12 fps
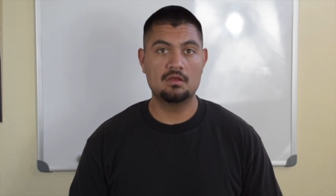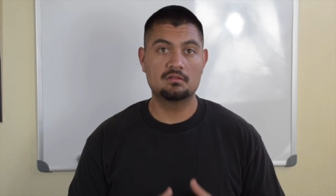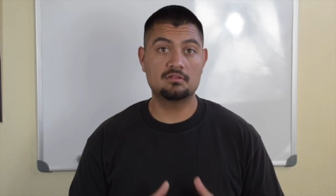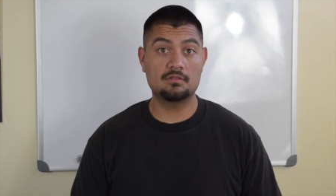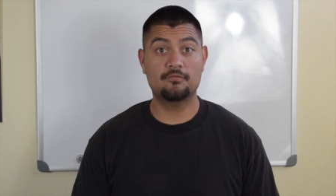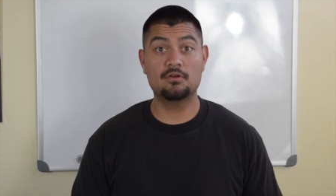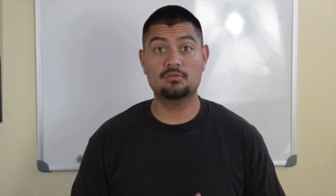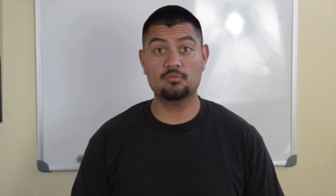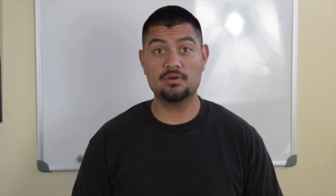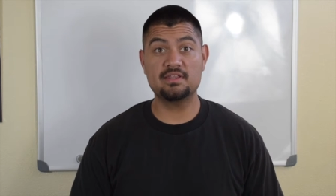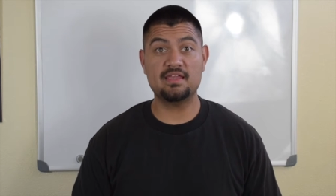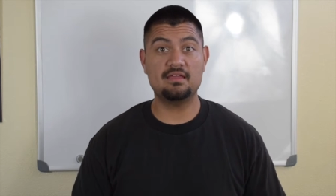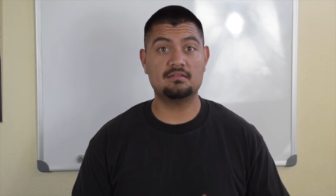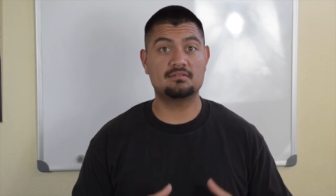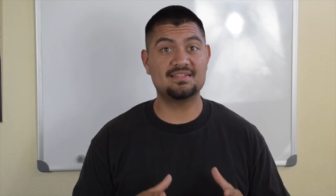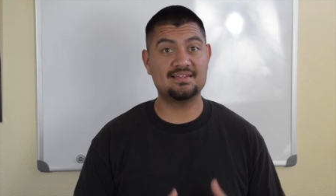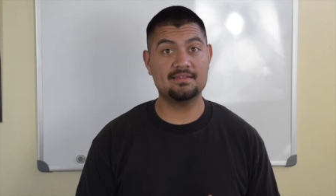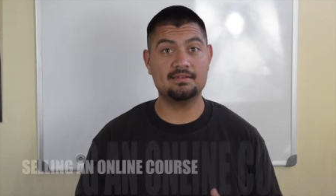So the first one is
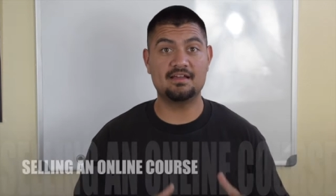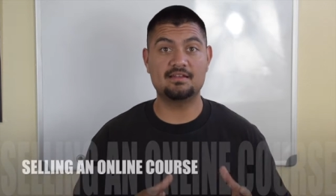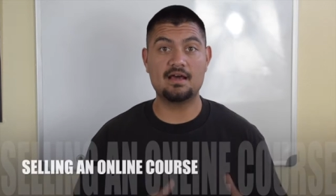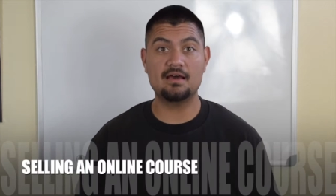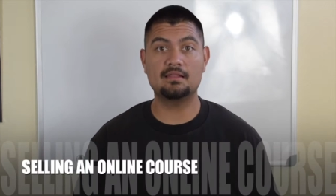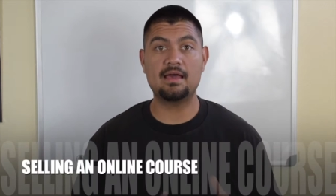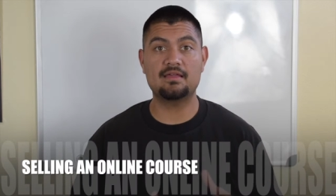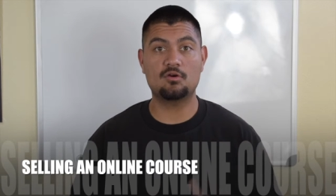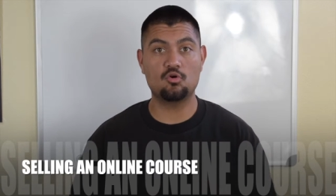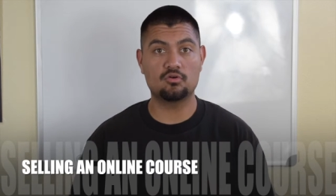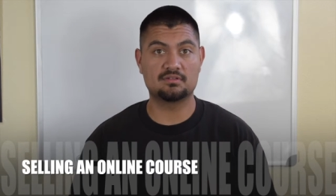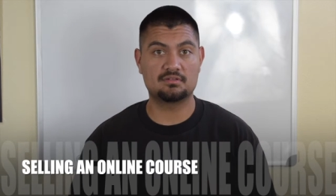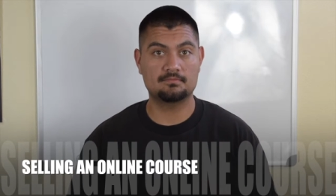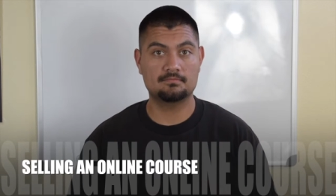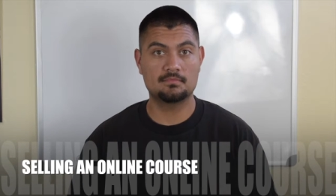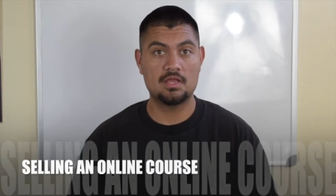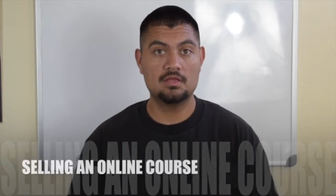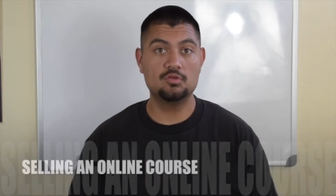selling an online course.
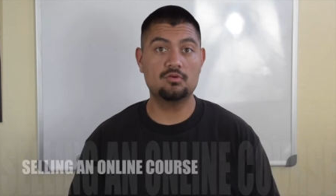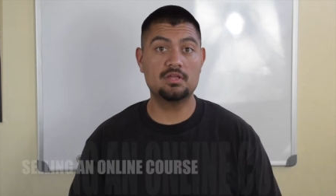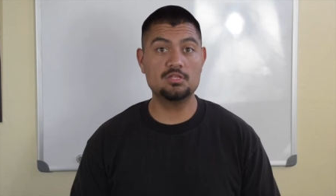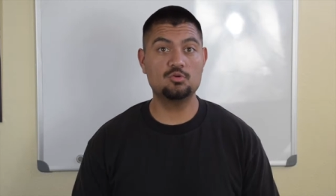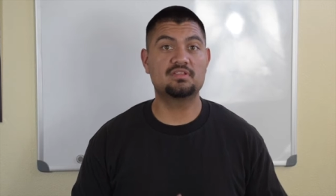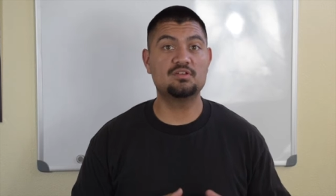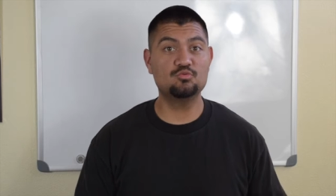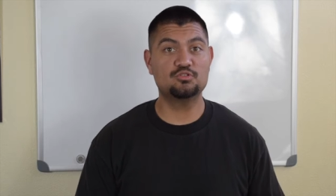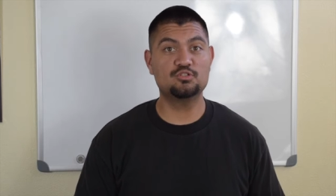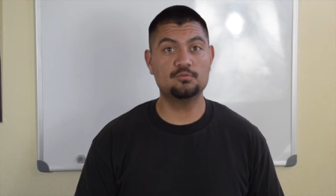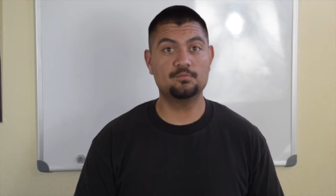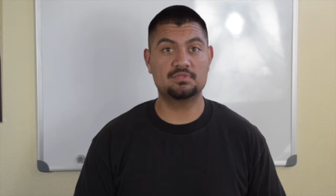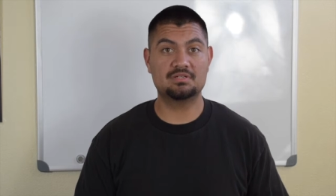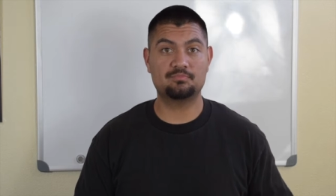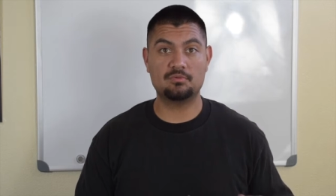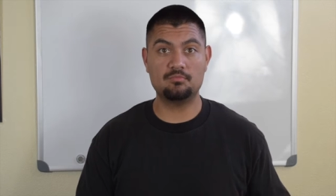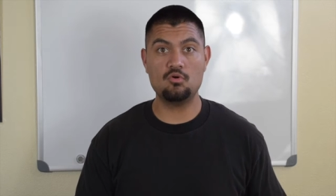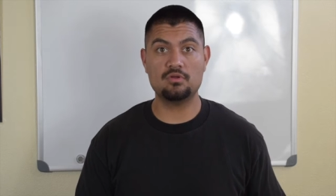You can use YouTube to
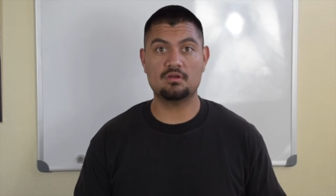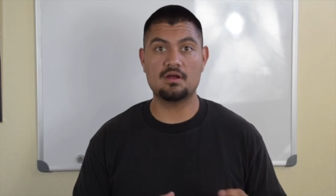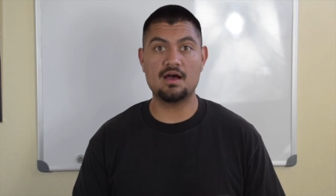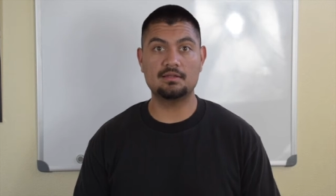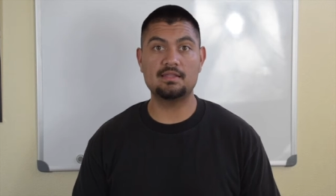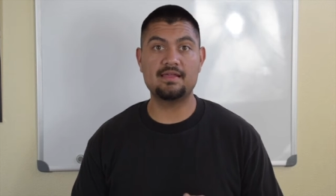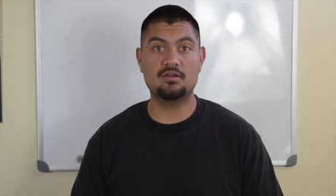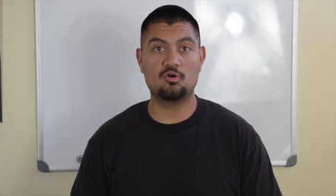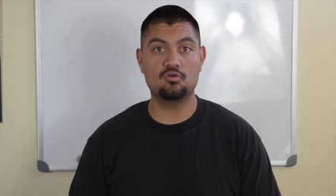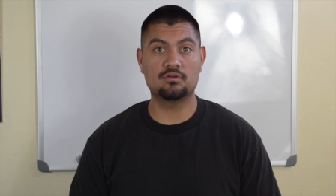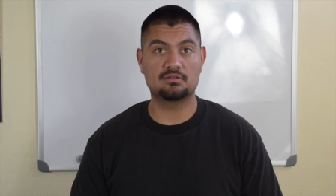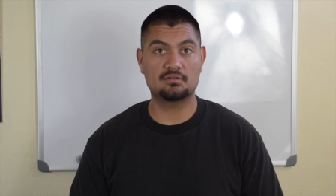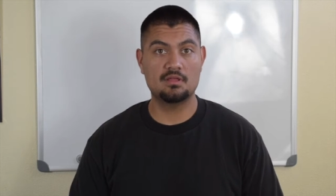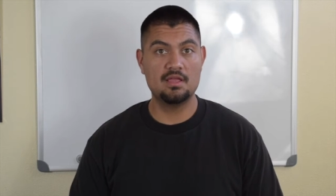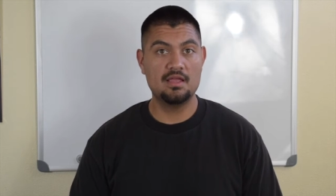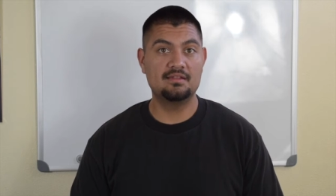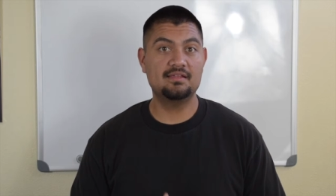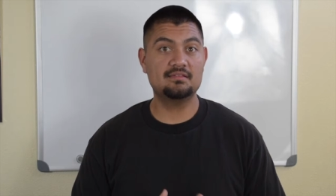promote your online course.
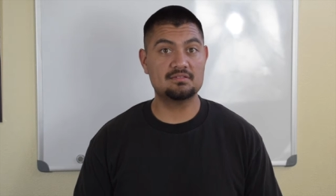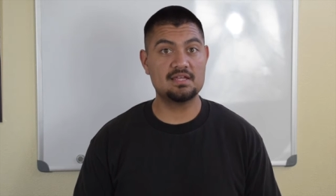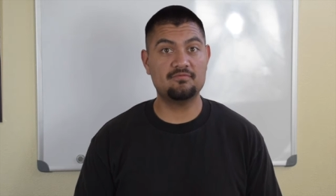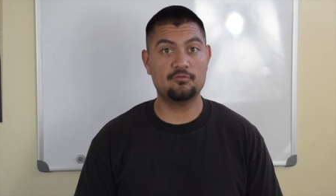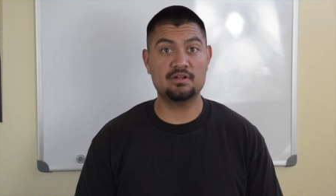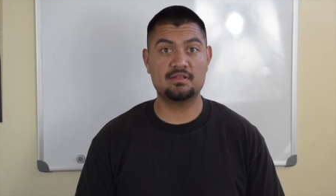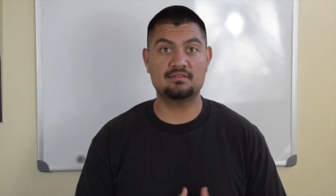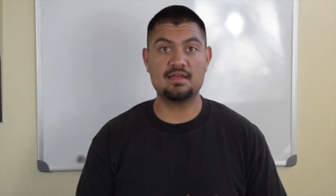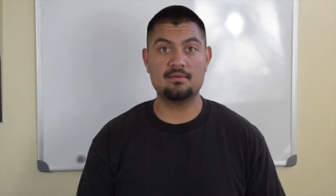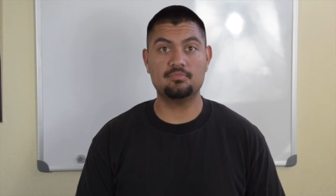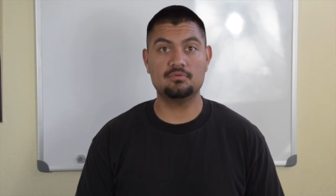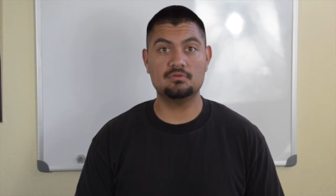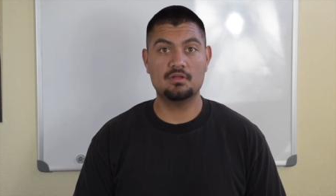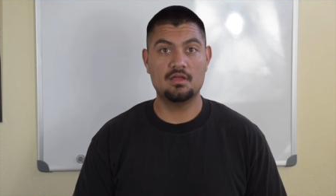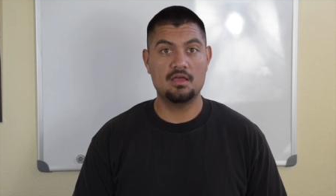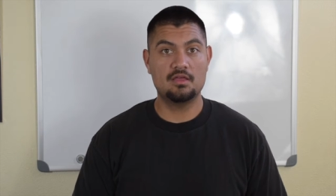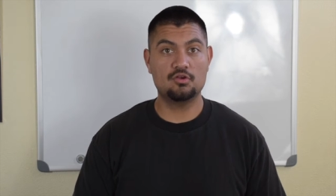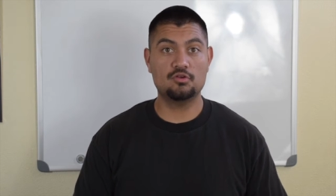Let's say for an example,
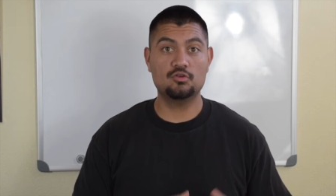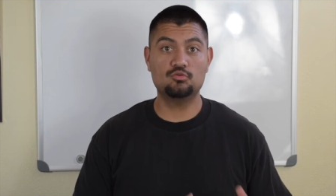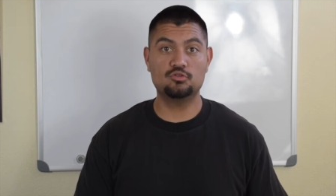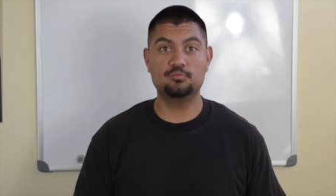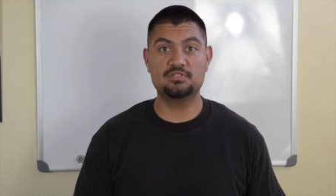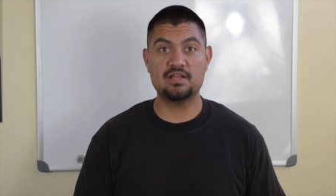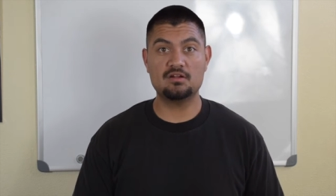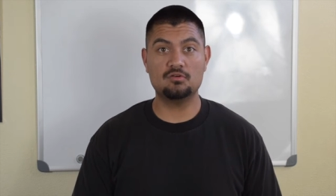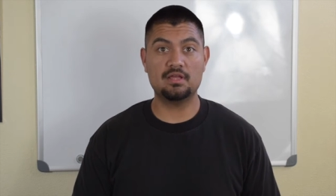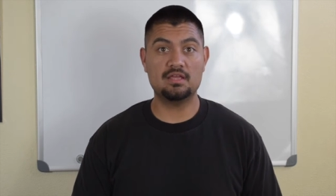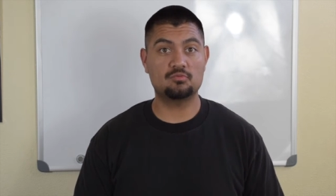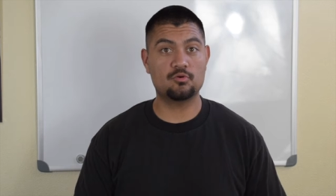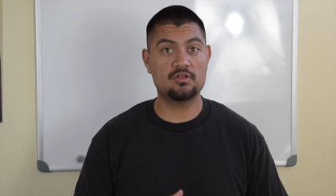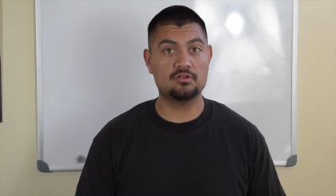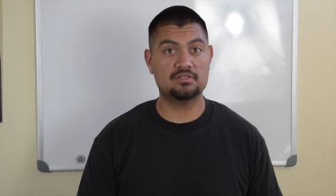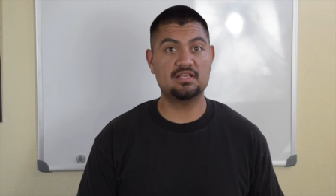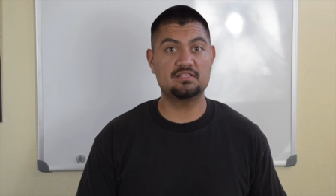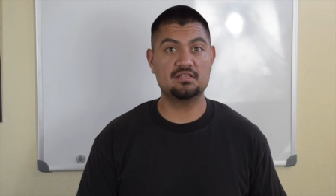your YouTube channel is where
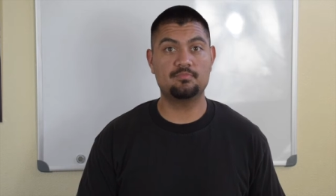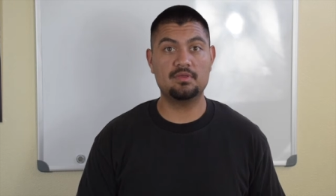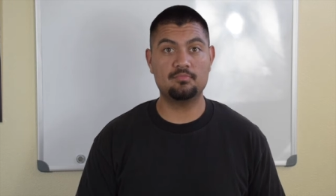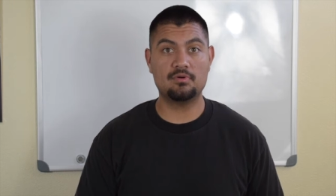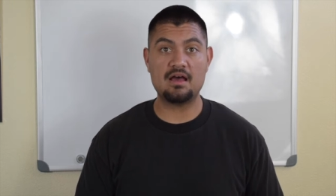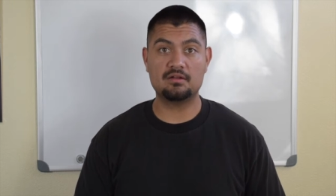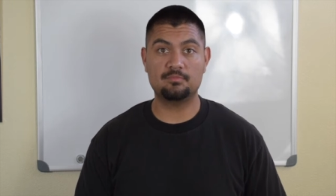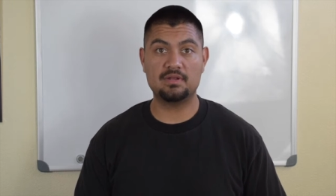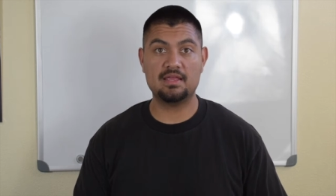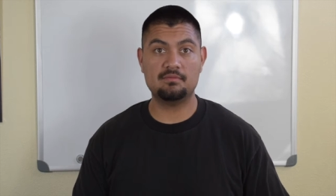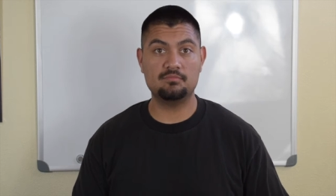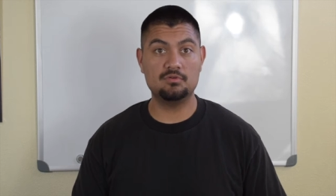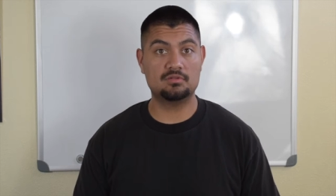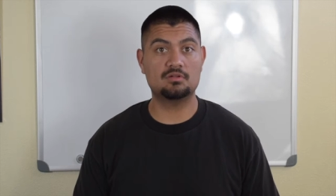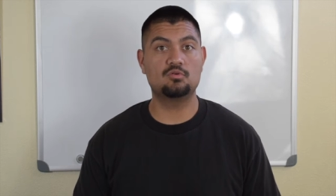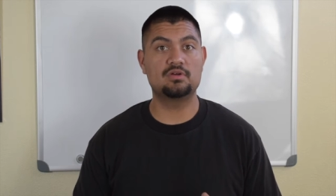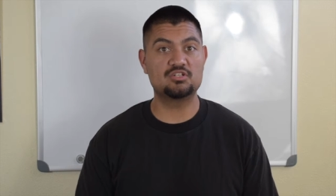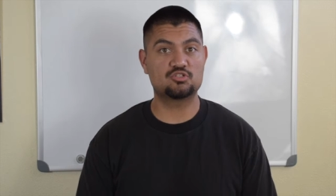you're teaching people how to play
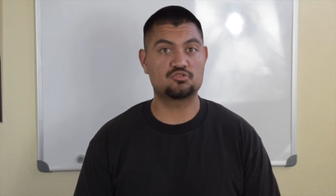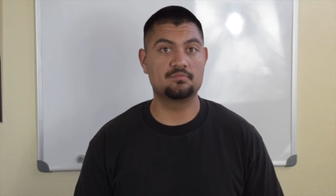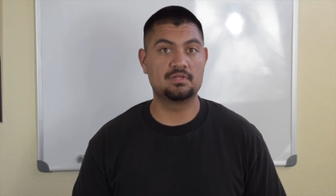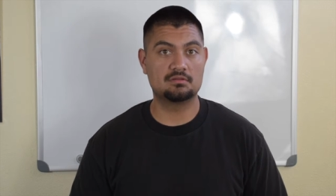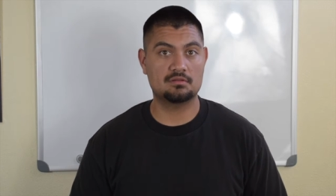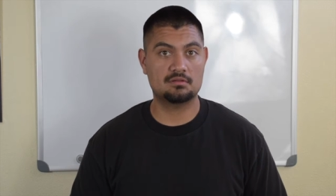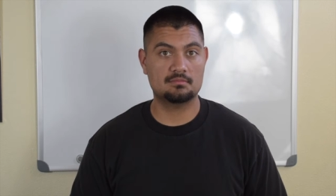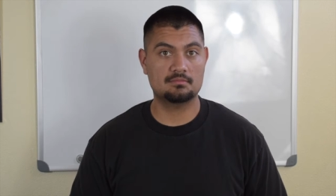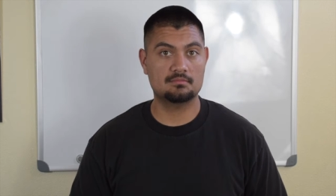musical instruments.